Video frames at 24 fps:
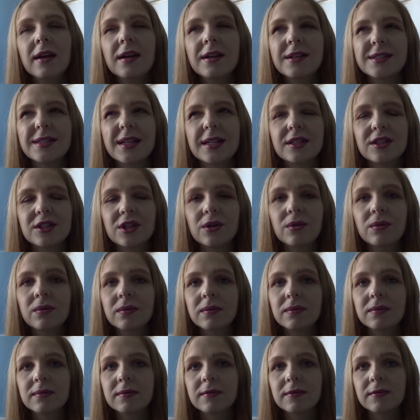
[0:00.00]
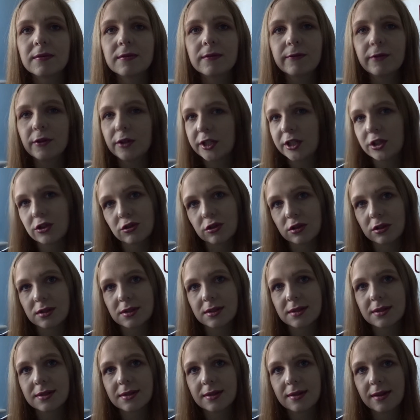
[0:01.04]
because I don't fully
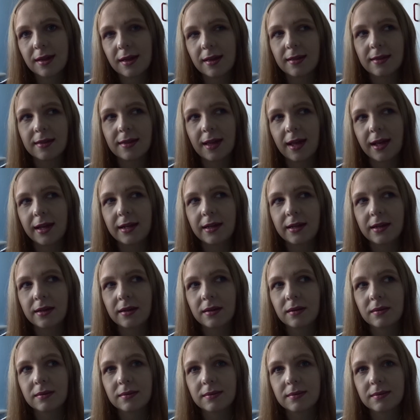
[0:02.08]
trust that they